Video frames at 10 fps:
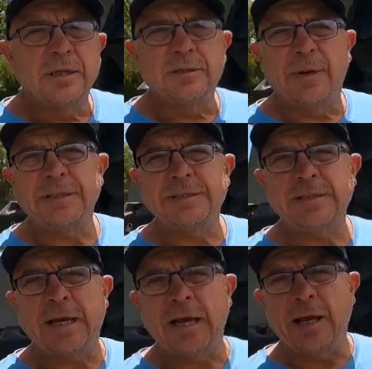So
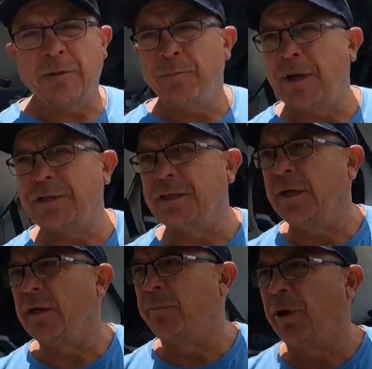as mentioned
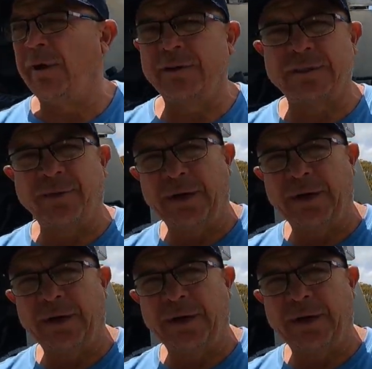in the previous